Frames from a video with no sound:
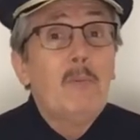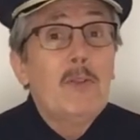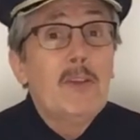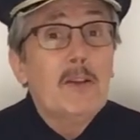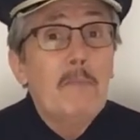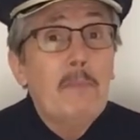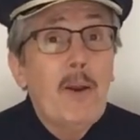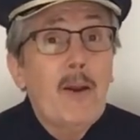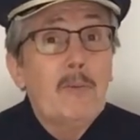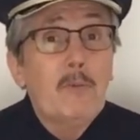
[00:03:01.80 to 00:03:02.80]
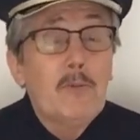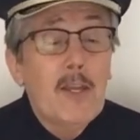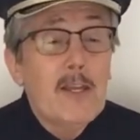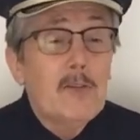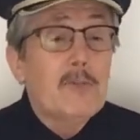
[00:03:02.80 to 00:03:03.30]
with the comparable
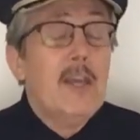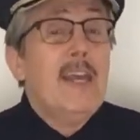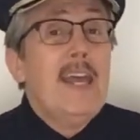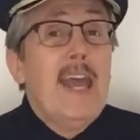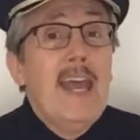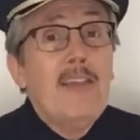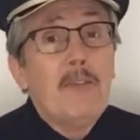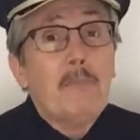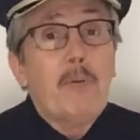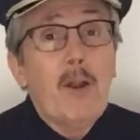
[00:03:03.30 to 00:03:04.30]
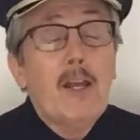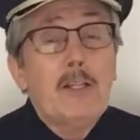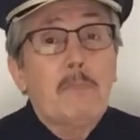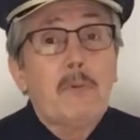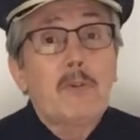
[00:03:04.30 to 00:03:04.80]
sales and the
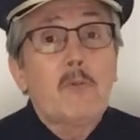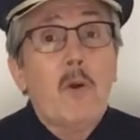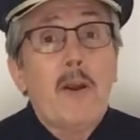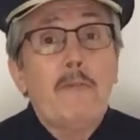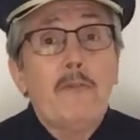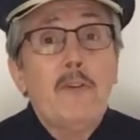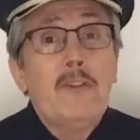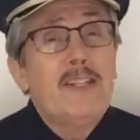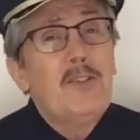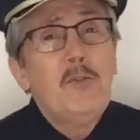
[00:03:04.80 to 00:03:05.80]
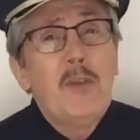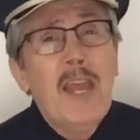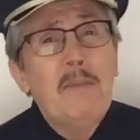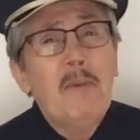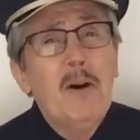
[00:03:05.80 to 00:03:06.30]
price per square foot that you
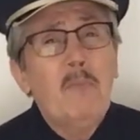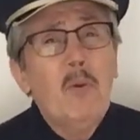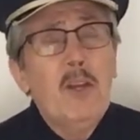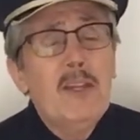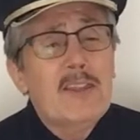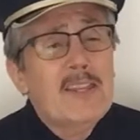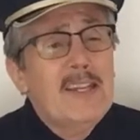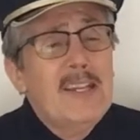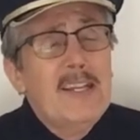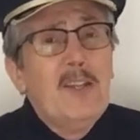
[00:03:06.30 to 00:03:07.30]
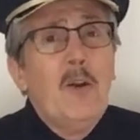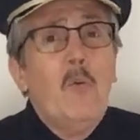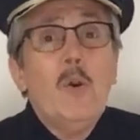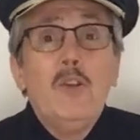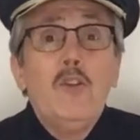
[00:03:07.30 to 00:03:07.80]
came up with. You know,
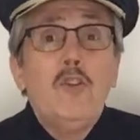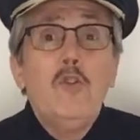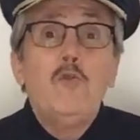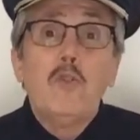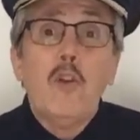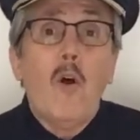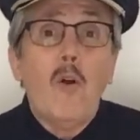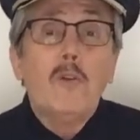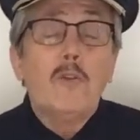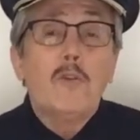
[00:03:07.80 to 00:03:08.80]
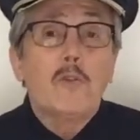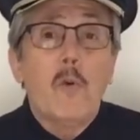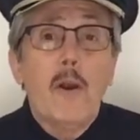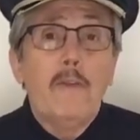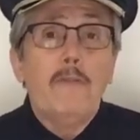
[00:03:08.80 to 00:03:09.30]
when you use larger
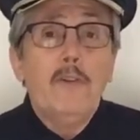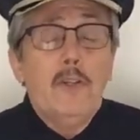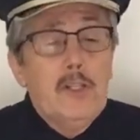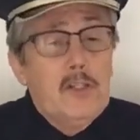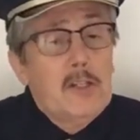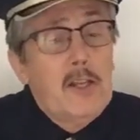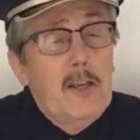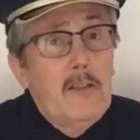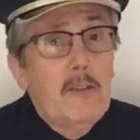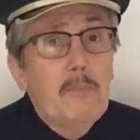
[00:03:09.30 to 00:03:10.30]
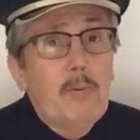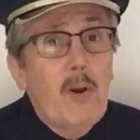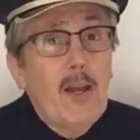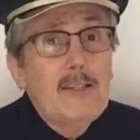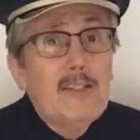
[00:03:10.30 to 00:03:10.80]
square footage, the
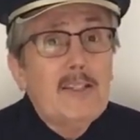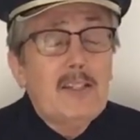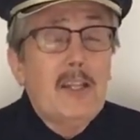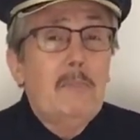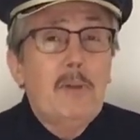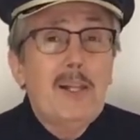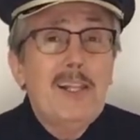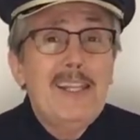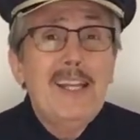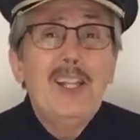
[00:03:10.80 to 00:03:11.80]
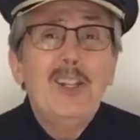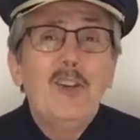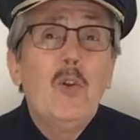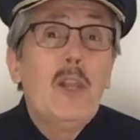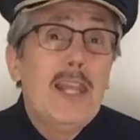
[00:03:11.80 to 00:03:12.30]
price is typically a
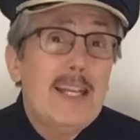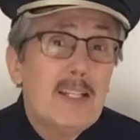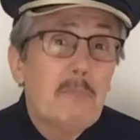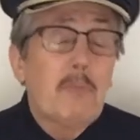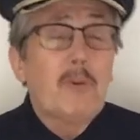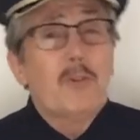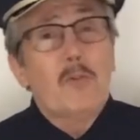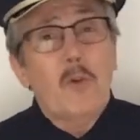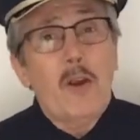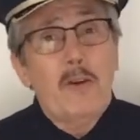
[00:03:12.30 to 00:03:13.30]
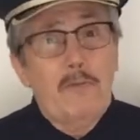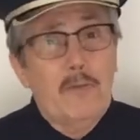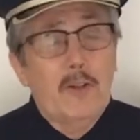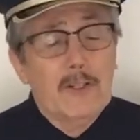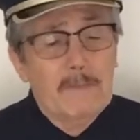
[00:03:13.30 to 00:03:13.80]
little less per square
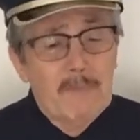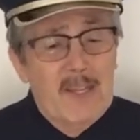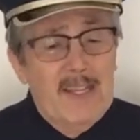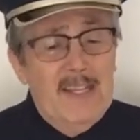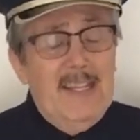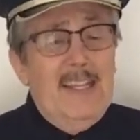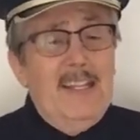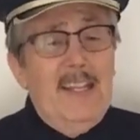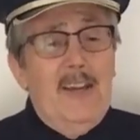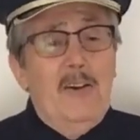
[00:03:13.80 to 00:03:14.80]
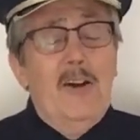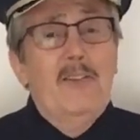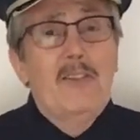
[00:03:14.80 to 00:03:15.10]
foot. Now,